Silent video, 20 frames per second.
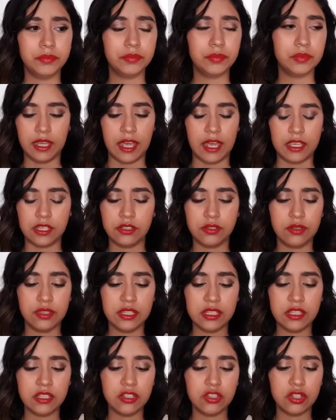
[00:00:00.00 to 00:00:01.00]
Yeah, so
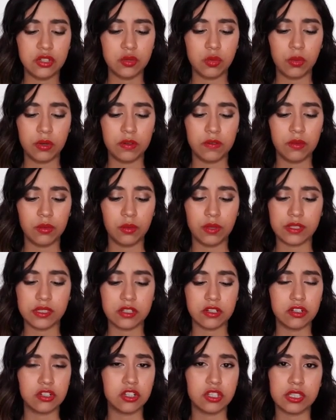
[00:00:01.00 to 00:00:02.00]
this is just one of the ones
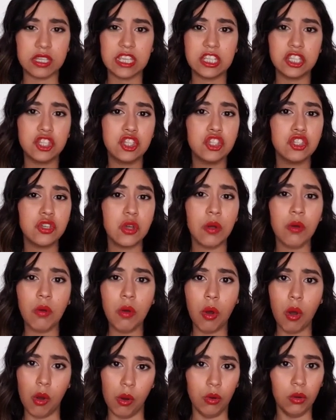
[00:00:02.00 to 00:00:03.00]
that are it's
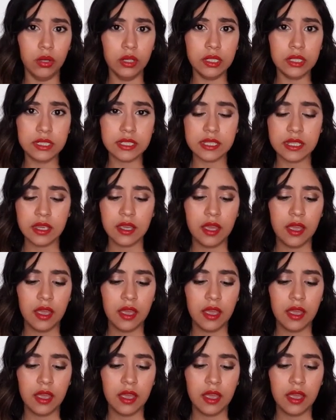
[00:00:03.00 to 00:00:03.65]
so old.